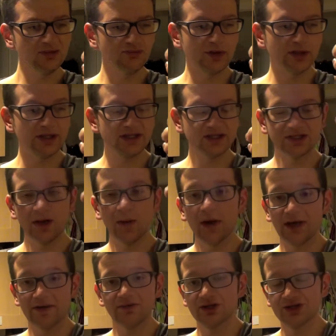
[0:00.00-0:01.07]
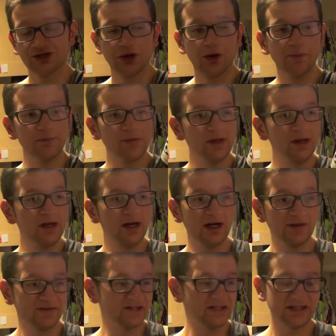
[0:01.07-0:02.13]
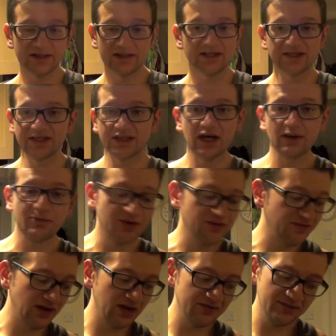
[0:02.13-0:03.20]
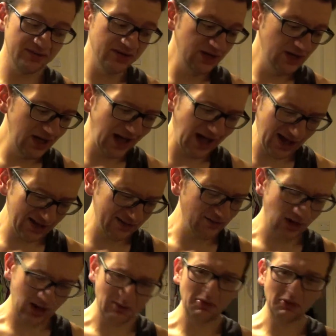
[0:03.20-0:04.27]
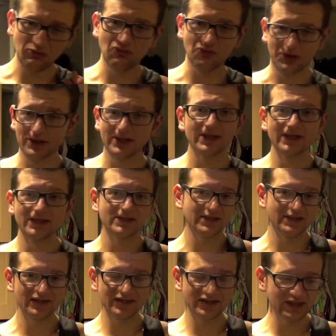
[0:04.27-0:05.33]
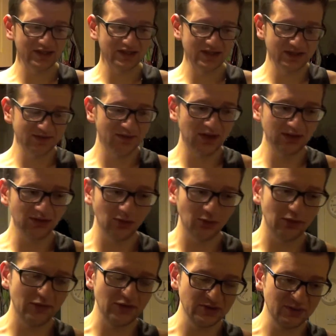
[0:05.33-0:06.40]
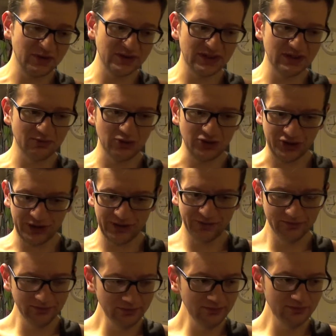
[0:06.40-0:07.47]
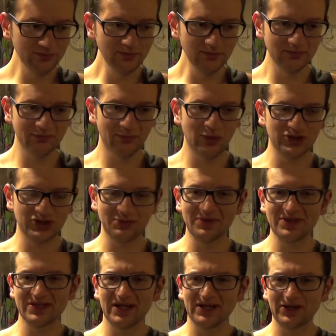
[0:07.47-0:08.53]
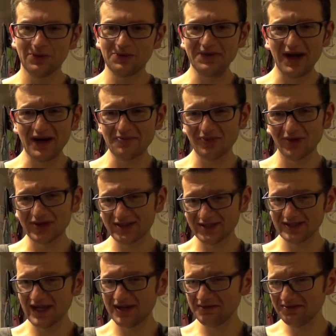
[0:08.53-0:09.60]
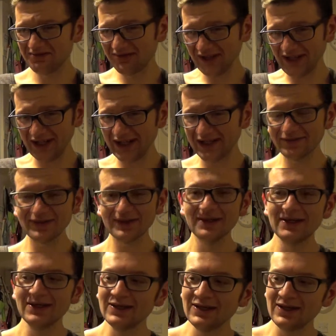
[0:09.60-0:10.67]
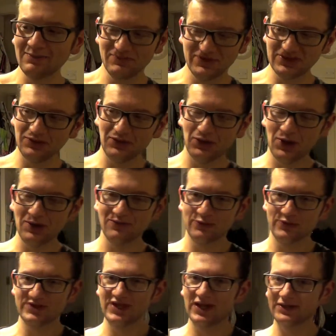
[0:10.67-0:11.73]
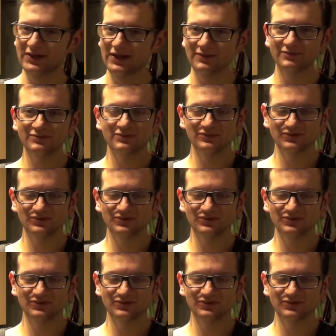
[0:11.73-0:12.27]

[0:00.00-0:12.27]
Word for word: Really is. Go out and give it a shot. This is an easy 9.5. I mean, really easy. This is another one of those beers that's pushing me to kind of go 9.75. I'm still not going for a 10 yet.